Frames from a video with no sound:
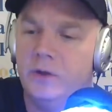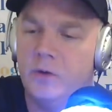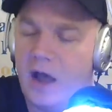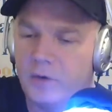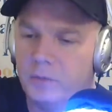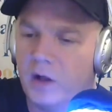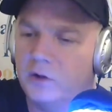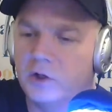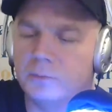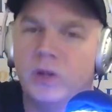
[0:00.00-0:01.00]
you have a
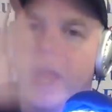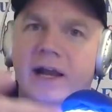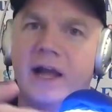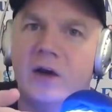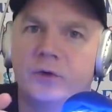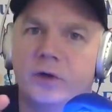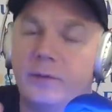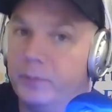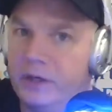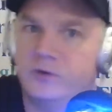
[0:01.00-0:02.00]
little blackout for a
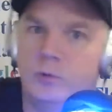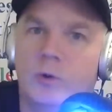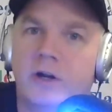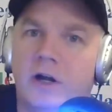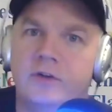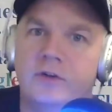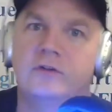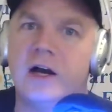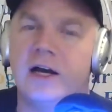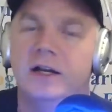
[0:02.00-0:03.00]
couple minutes, you run off to the
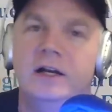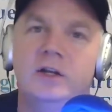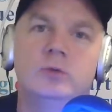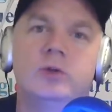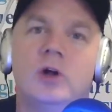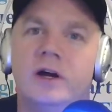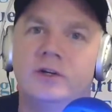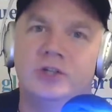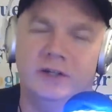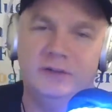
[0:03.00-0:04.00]
side, you
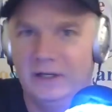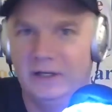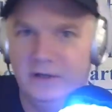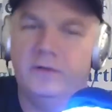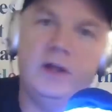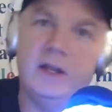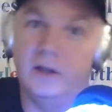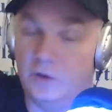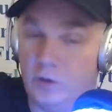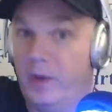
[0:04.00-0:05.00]
launch it,
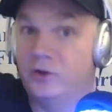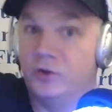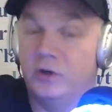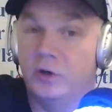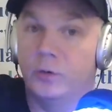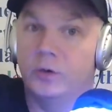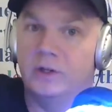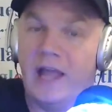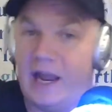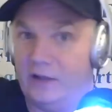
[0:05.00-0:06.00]
then you make sure you know where it
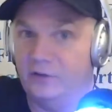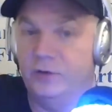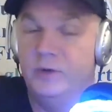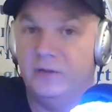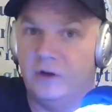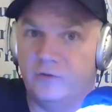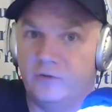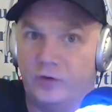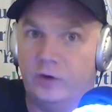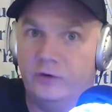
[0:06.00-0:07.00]
lands, you get there
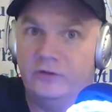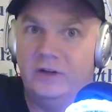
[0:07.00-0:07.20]
first.